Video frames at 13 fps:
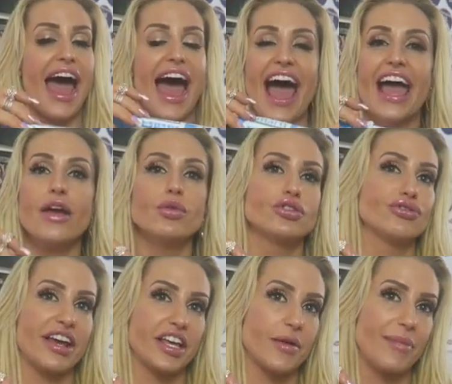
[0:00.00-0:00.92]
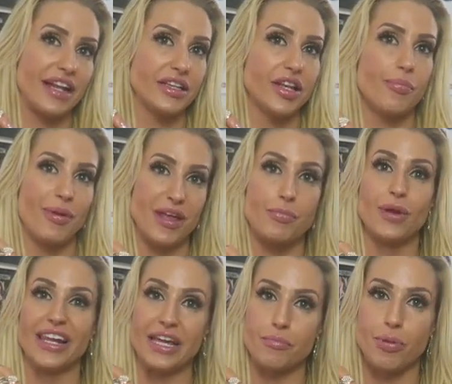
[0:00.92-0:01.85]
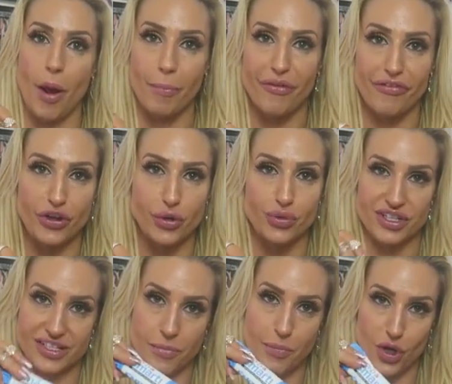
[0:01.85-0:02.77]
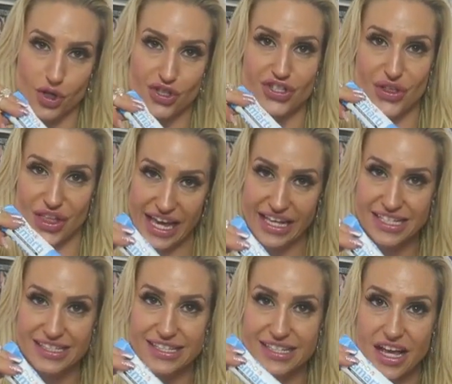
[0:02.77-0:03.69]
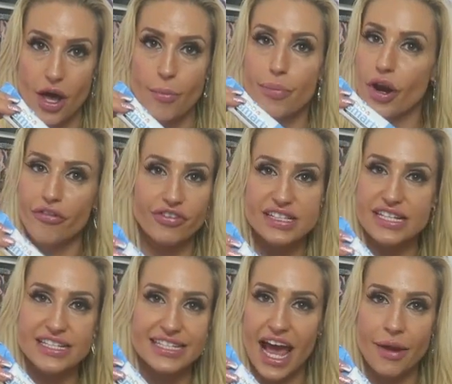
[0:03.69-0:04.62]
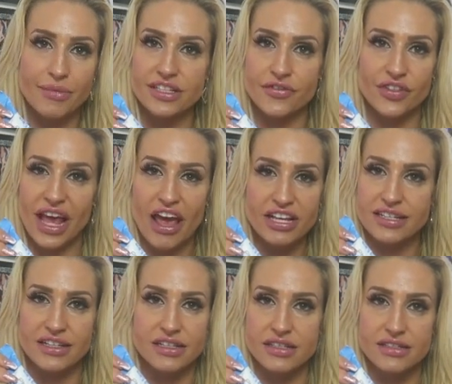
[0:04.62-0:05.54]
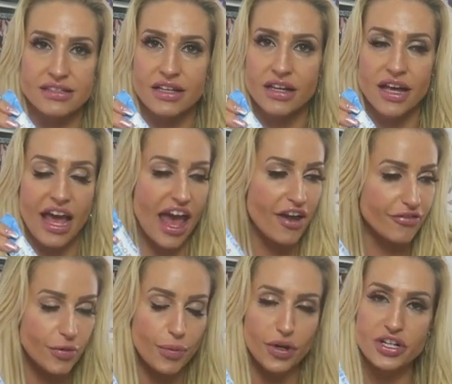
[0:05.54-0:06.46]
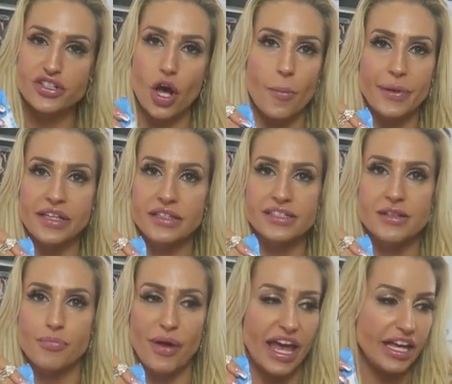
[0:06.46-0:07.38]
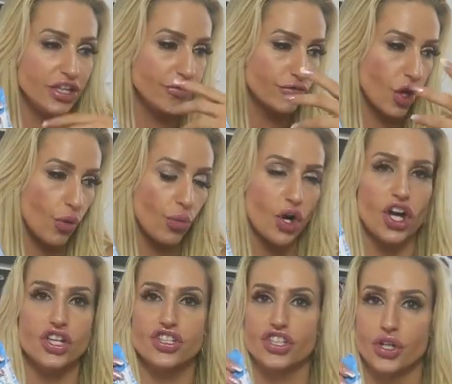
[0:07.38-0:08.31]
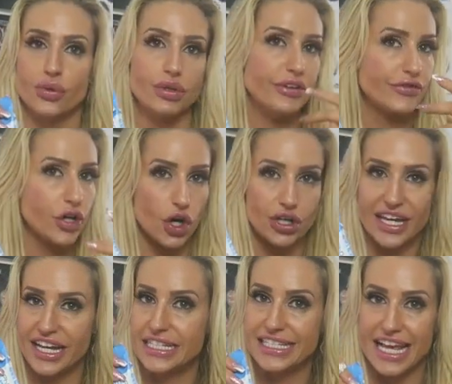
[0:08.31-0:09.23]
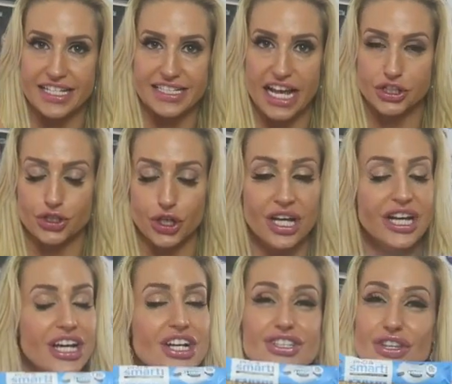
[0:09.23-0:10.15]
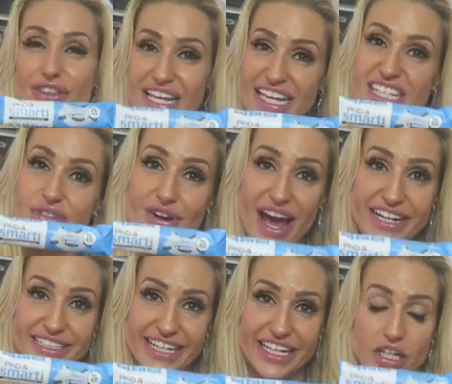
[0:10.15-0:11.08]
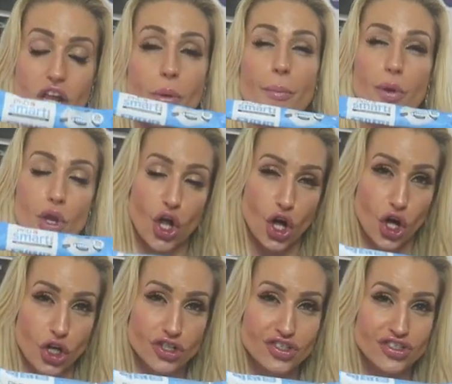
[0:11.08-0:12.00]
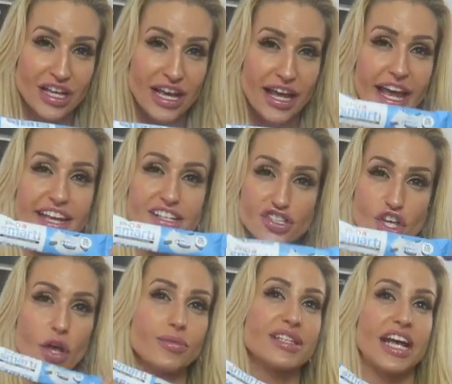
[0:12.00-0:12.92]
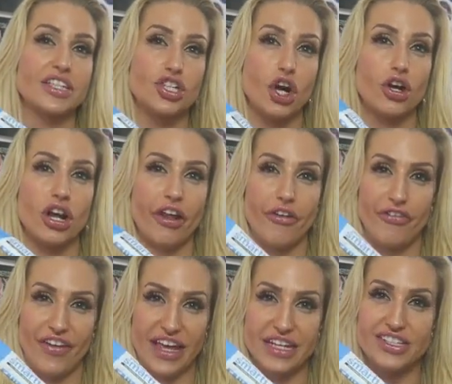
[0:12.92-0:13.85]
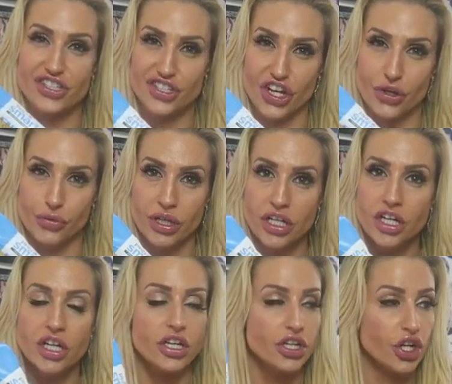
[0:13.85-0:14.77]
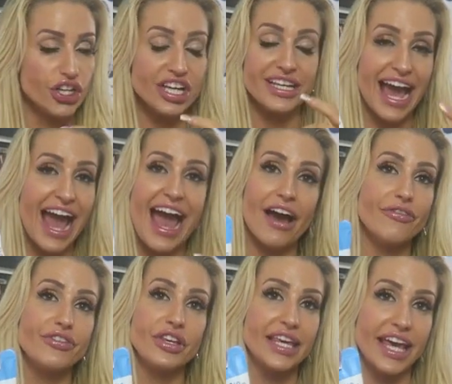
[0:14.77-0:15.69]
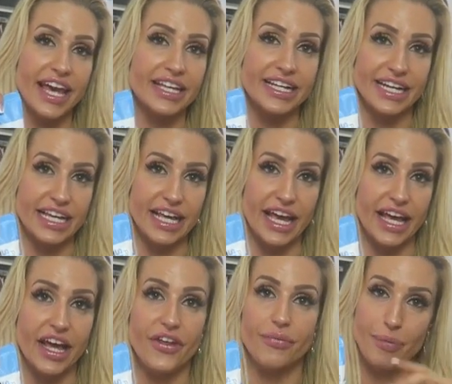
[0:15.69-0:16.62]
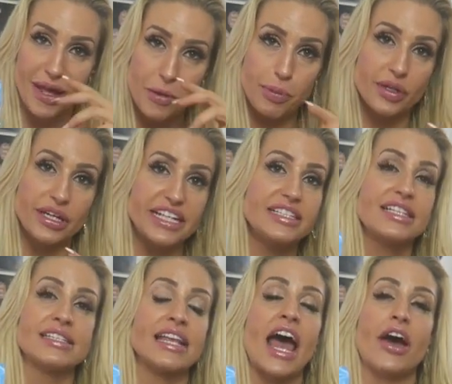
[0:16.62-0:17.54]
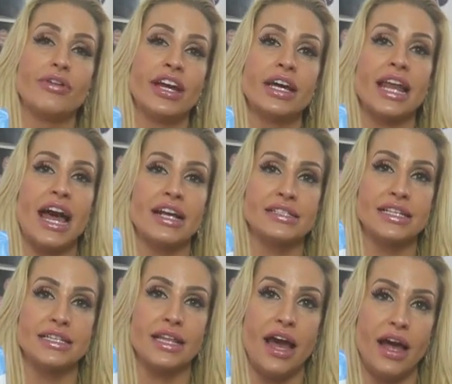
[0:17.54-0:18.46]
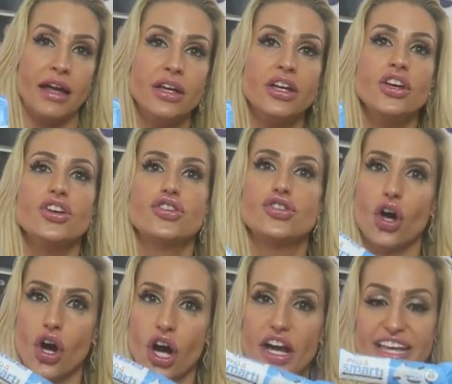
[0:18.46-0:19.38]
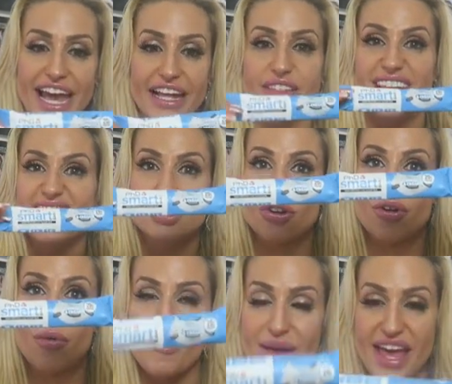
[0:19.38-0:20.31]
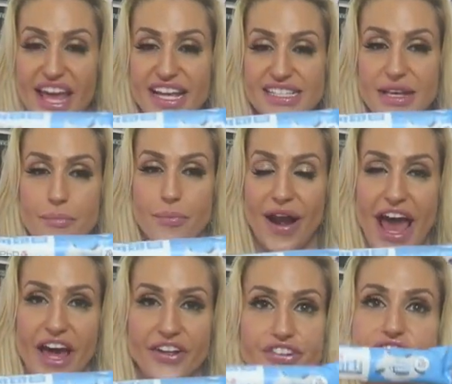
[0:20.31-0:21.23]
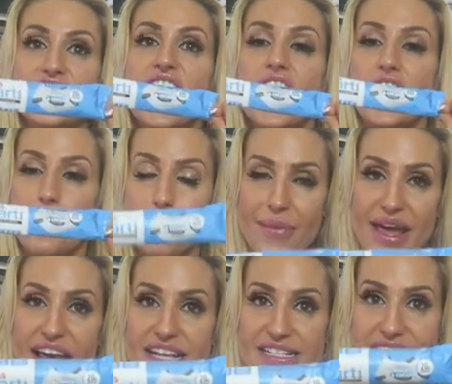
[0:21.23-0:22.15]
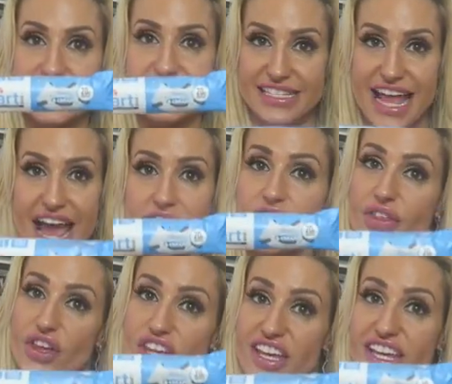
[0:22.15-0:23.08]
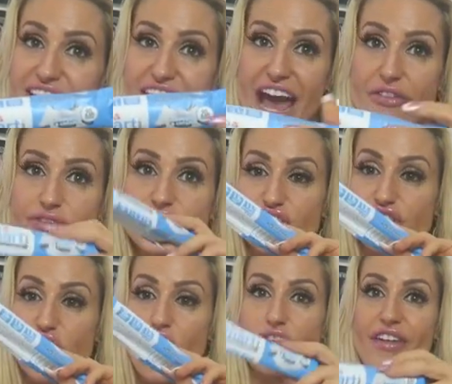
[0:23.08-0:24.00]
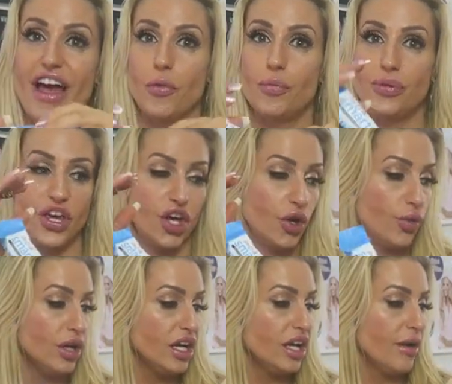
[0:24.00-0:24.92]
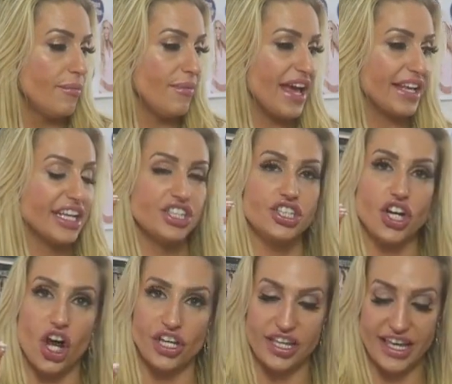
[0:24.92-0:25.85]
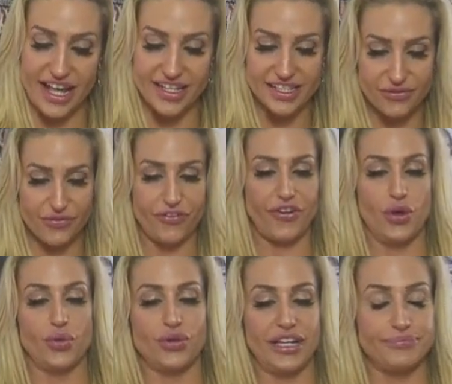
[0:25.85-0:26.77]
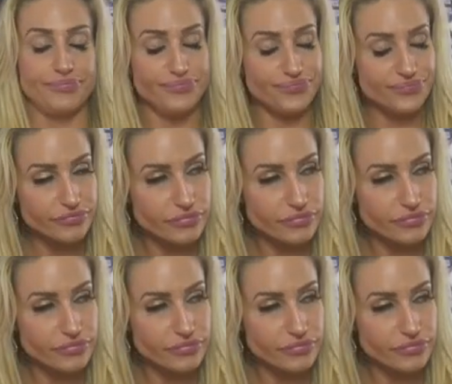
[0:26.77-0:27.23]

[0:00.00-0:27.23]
I would recommend that people eat proper food as opposed to this, but obviously time is of the essence. Everybody's got bills to pay, you've got work to do, you've got kids, etc. So these are ideal. Plus, it stops that chocolate fix too. You know, you can't have your cake and eat it, and people need to start realising that. So again, these are amazing brand, an amazing snack that you can have to sort of help you making sure you're getting some food in.